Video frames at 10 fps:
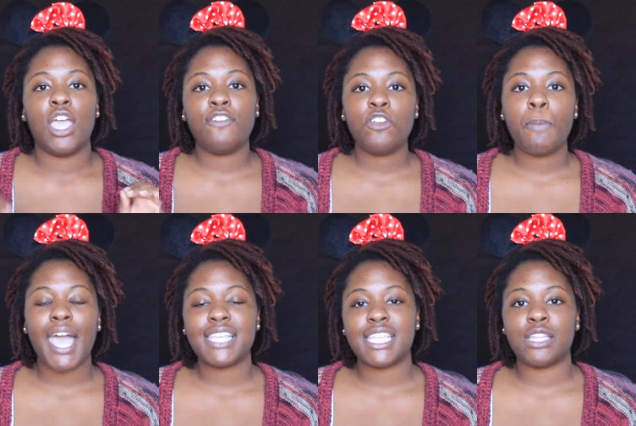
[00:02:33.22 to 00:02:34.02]
If you
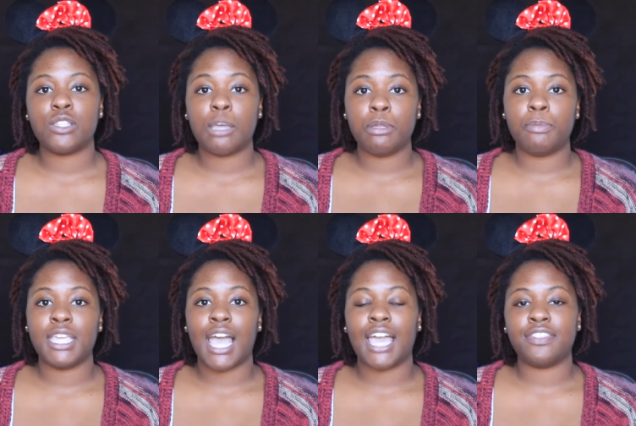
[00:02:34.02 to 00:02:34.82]
pass that
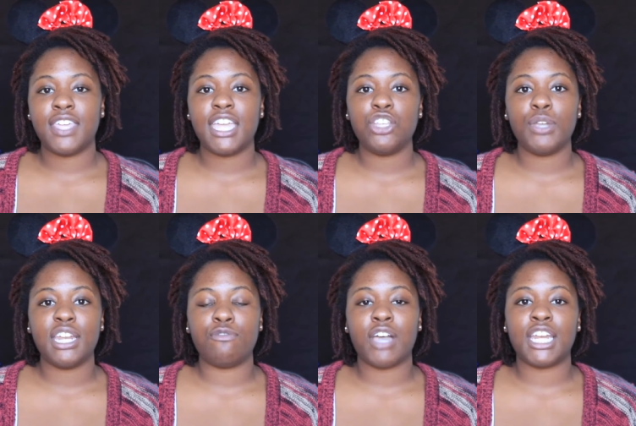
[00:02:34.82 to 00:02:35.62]
WBI, then you
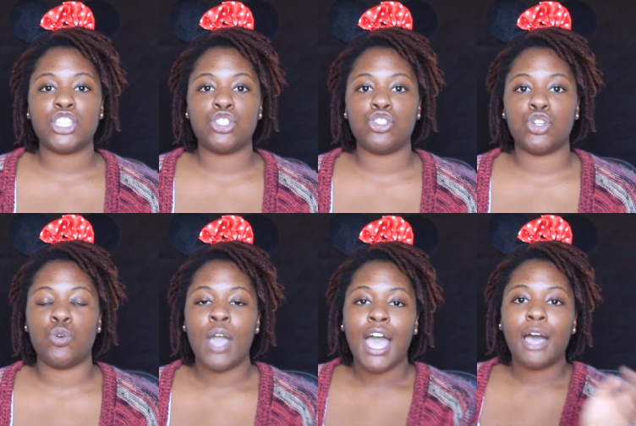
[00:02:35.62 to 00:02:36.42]
get invited to
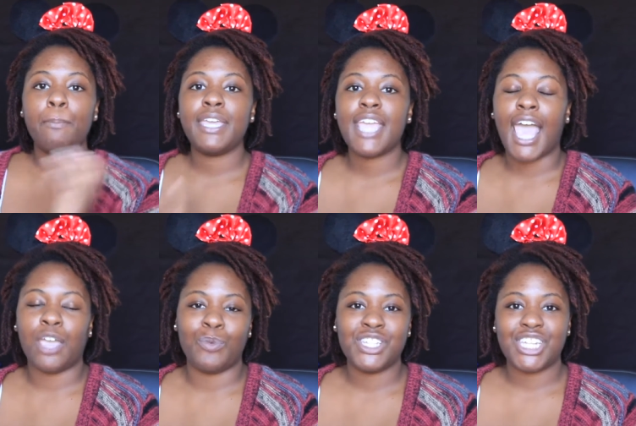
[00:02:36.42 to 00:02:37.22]
do a
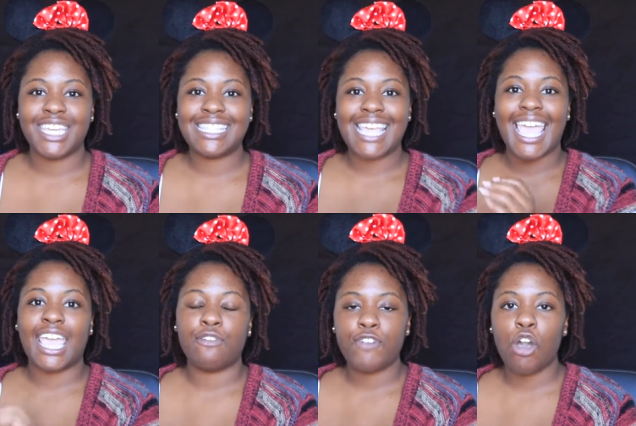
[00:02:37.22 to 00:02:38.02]
PI, which is
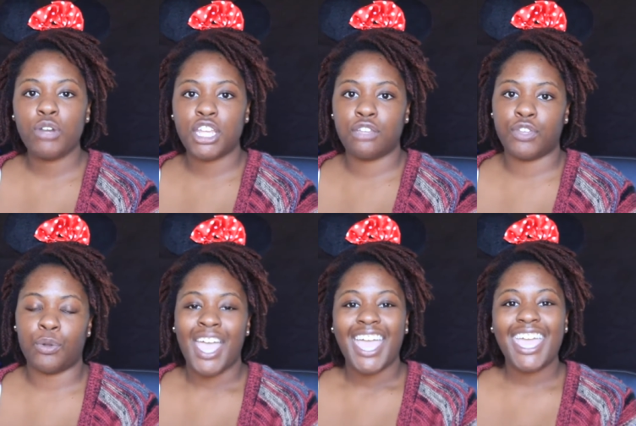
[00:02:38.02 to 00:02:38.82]
a phone
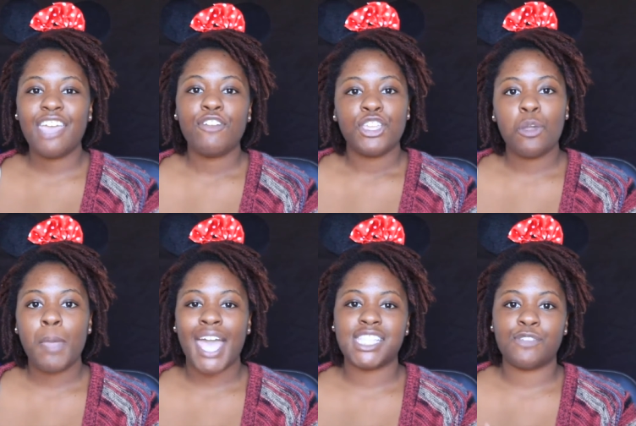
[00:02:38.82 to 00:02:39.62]
interview. If you
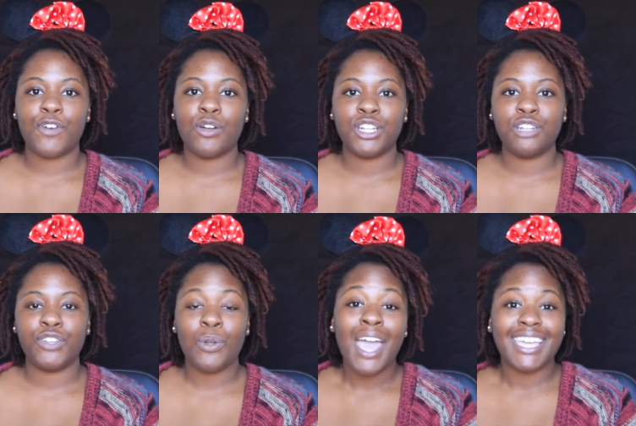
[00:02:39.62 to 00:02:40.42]
pass the phone
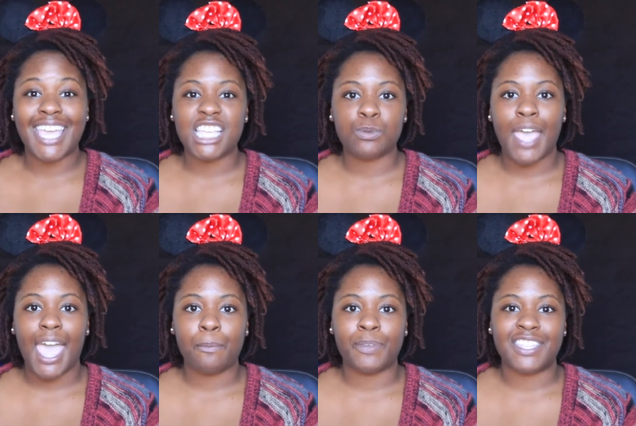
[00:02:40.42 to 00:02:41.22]
interview, guess what
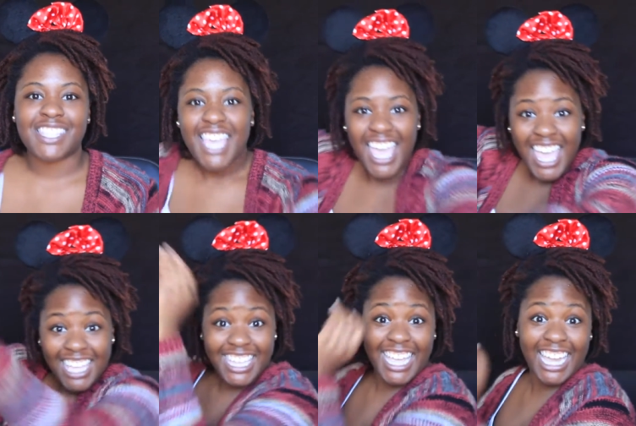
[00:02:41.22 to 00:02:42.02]
happens?
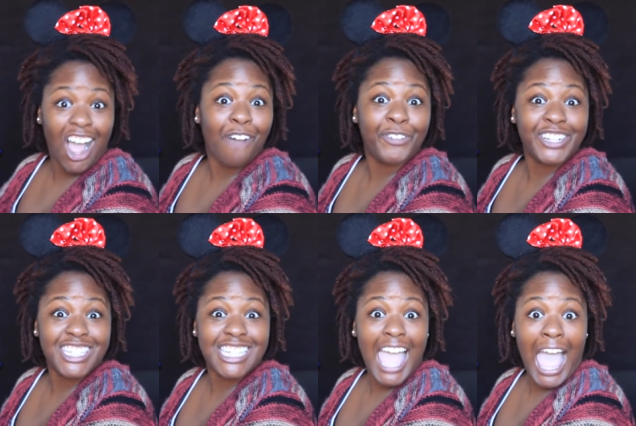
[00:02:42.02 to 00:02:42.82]
You get offered
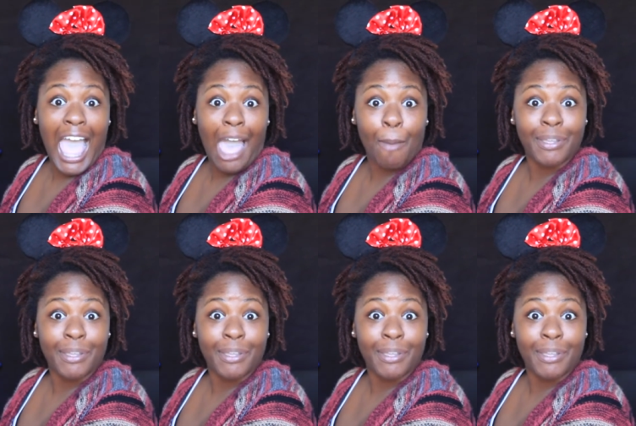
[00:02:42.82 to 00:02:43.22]
the job.